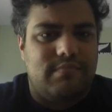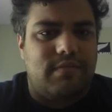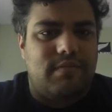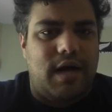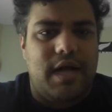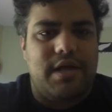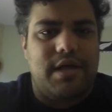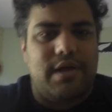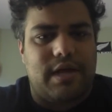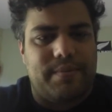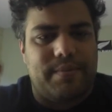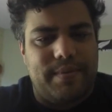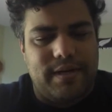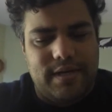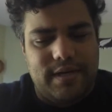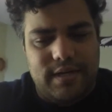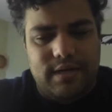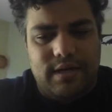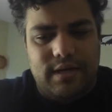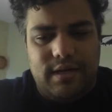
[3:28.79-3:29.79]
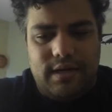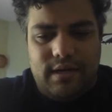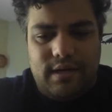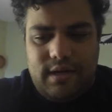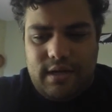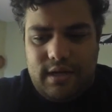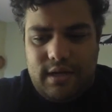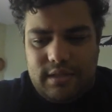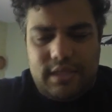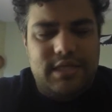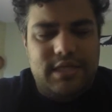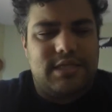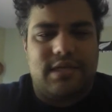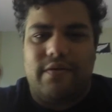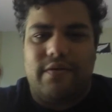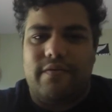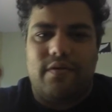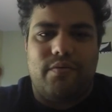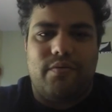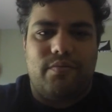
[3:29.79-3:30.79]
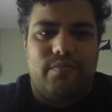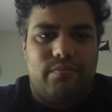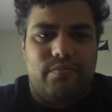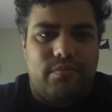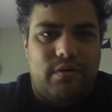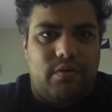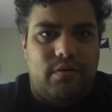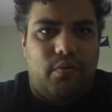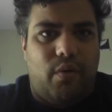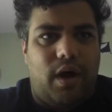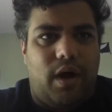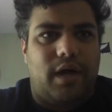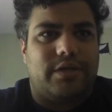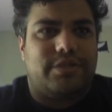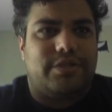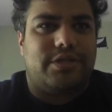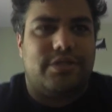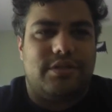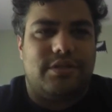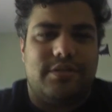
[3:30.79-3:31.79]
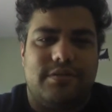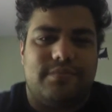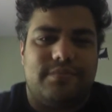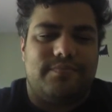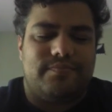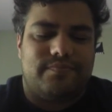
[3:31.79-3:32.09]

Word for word: Highly recommend it. At least give it a, a watch.